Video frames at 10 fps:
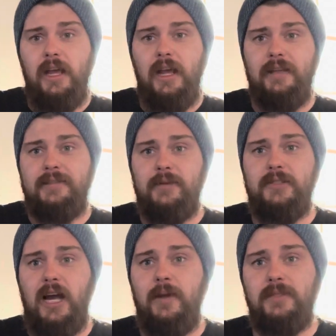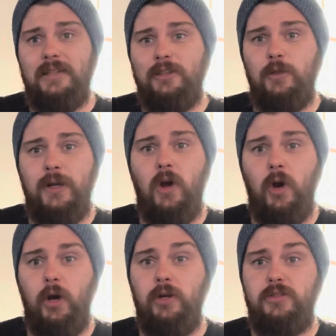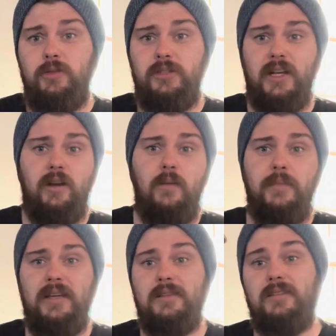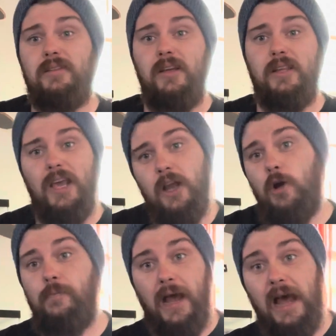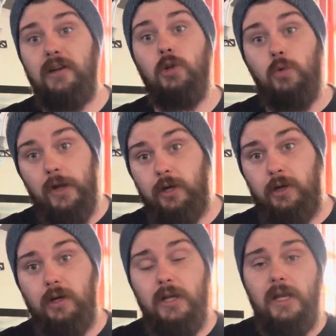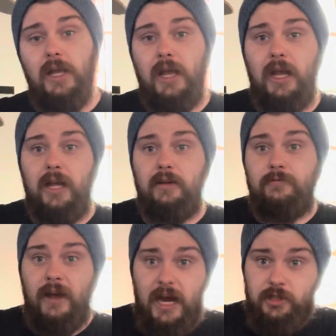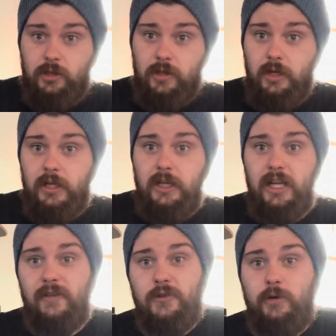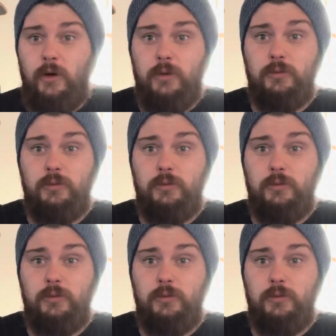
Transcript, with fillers: and sometimes a little bit harder to set up because it can go bad quicker and faster if you don't